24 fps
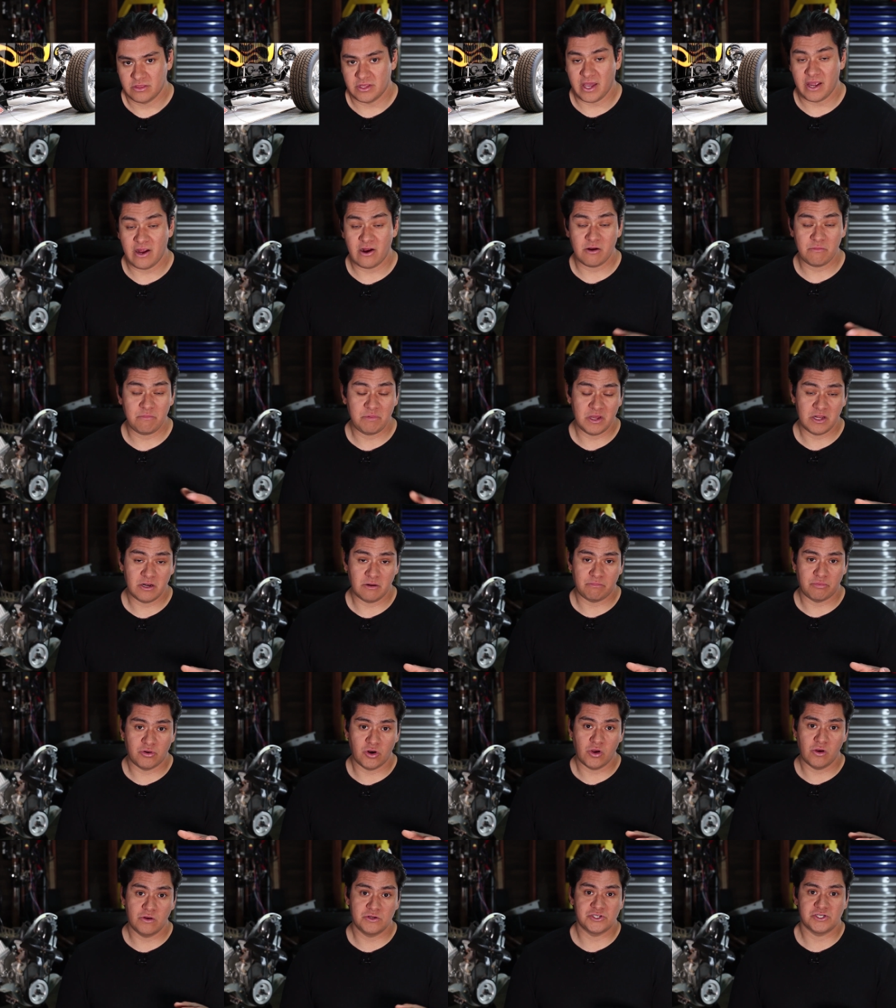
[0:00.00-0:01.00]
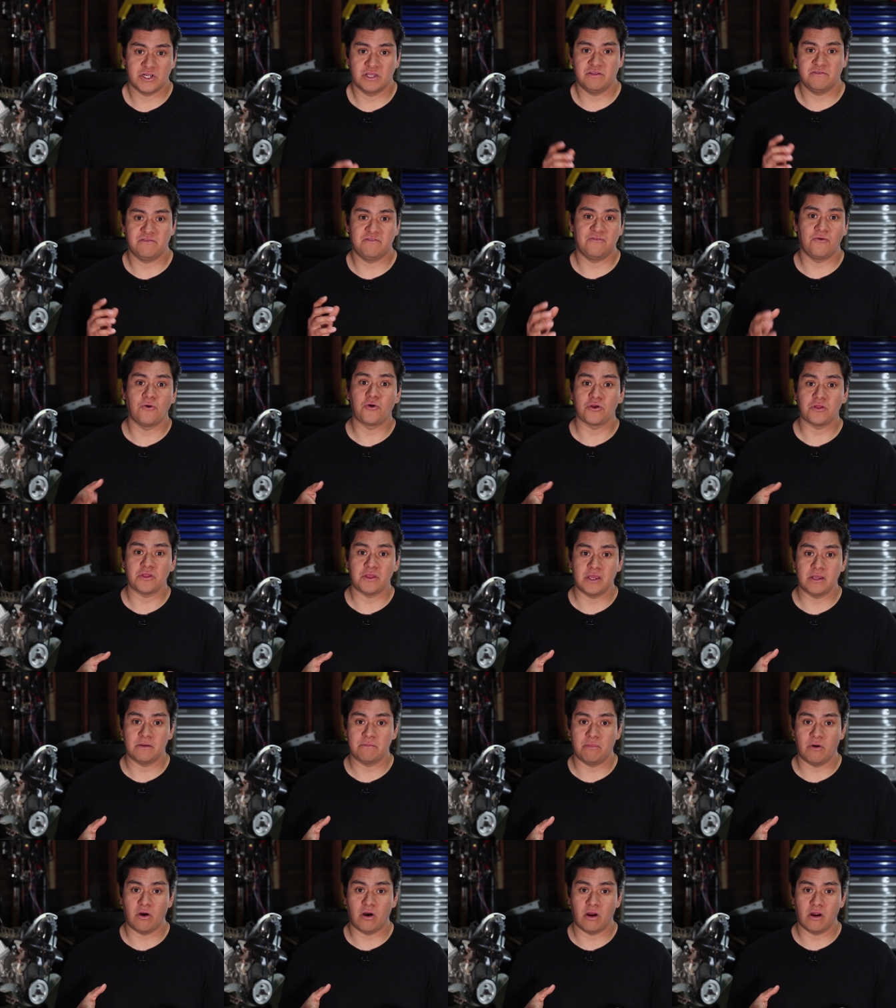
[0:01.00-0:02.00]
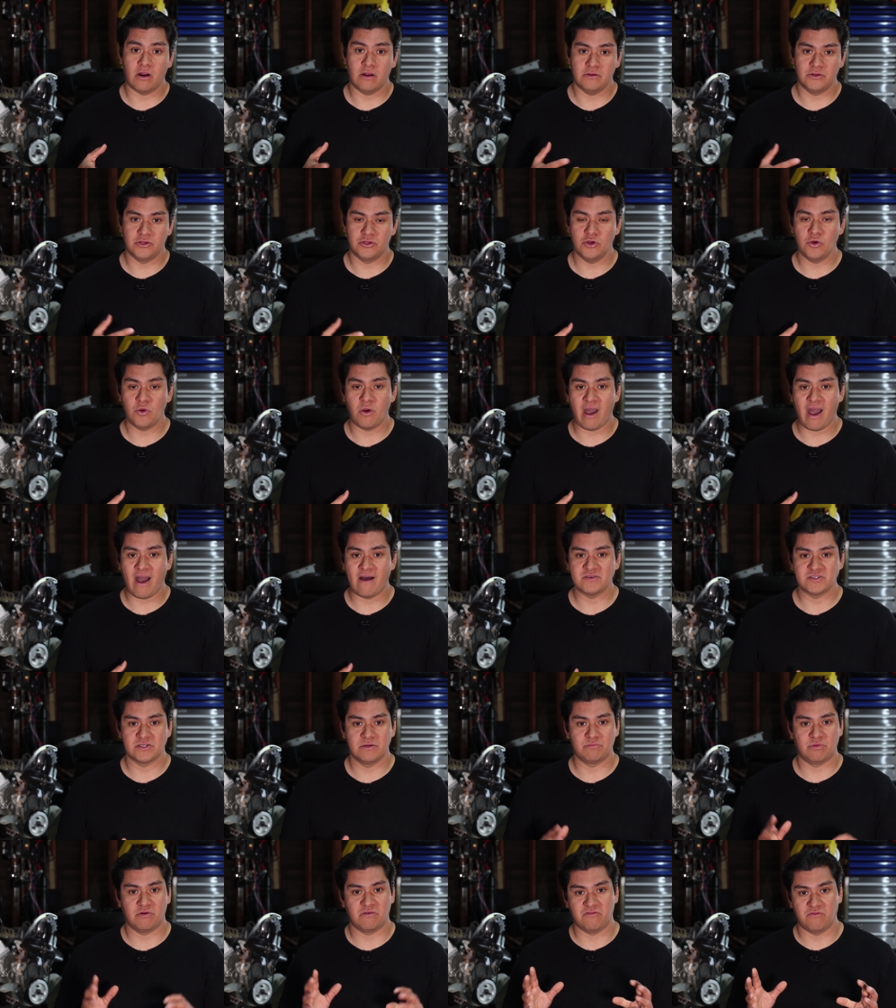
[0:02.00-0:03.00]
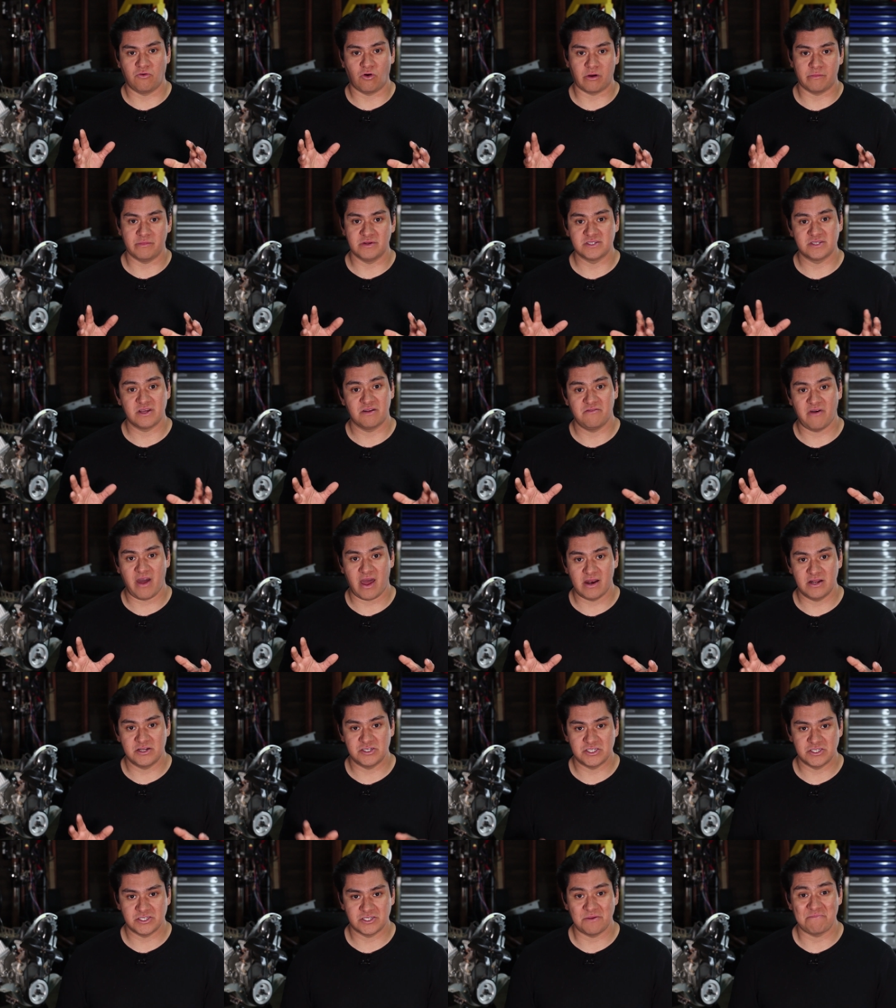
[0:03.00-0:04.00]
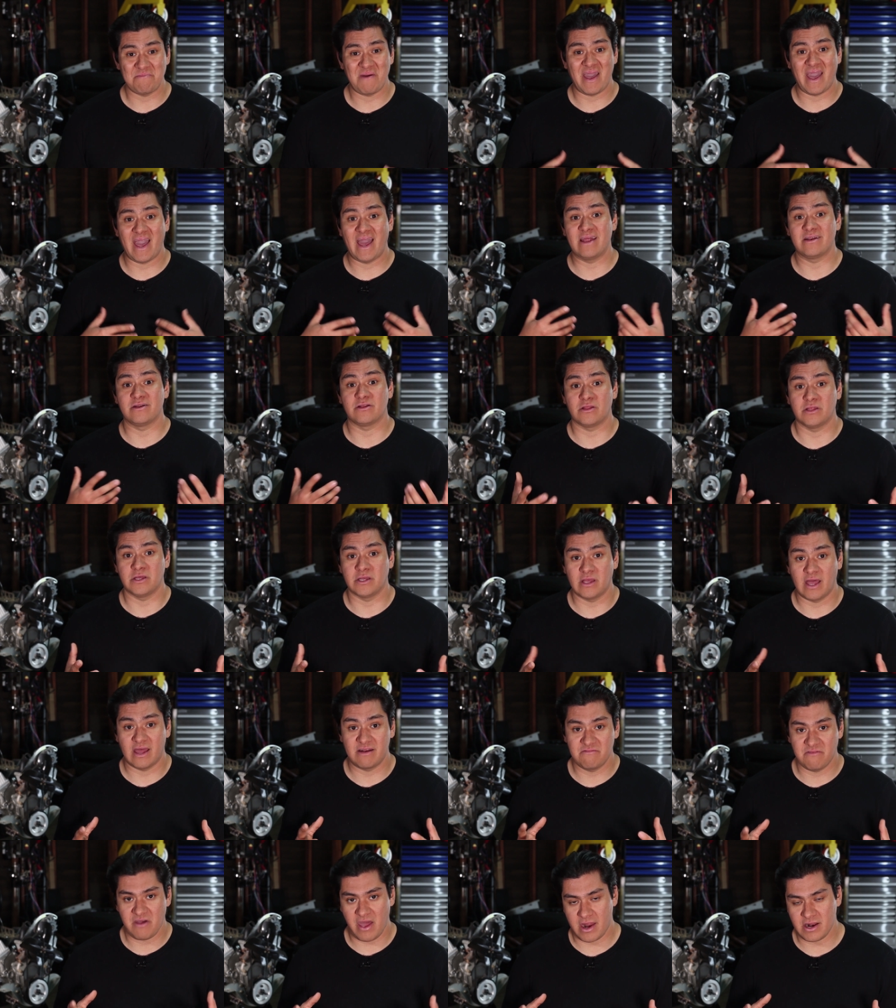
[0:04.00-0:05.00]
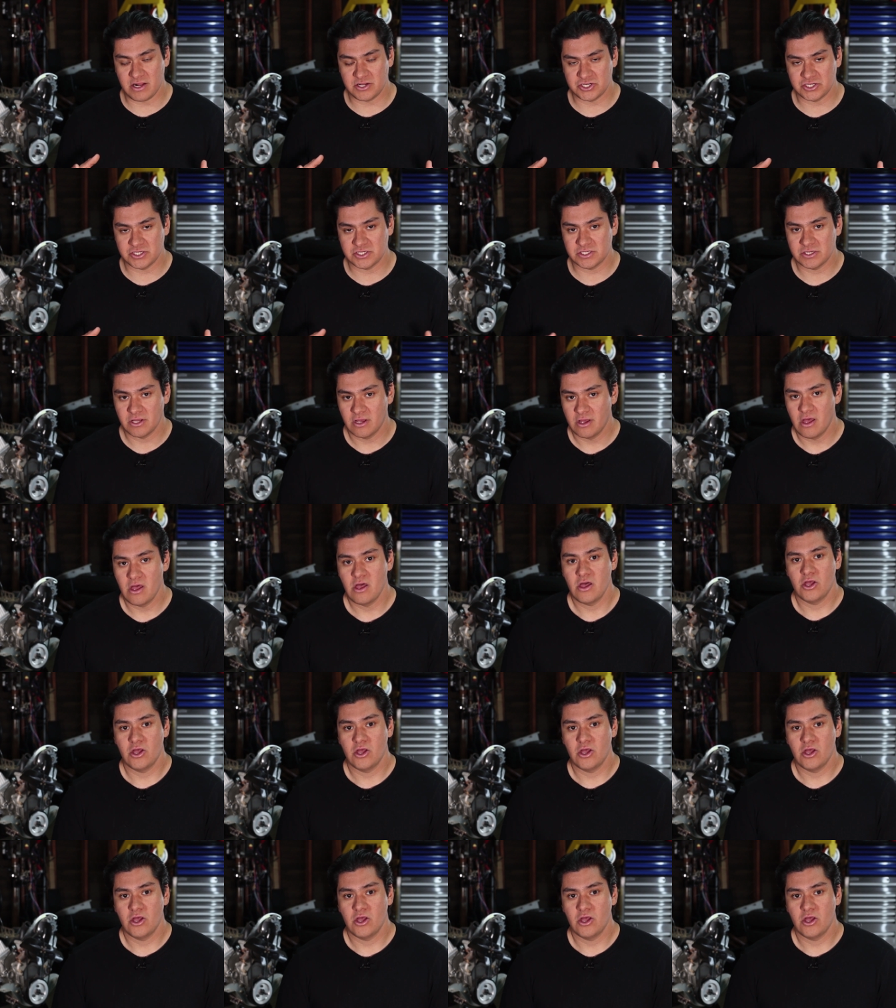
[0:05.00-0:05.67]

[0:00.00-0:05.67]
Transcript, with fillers: The hairpin approach and the four link bar do have some performance advantages, some handling advantages.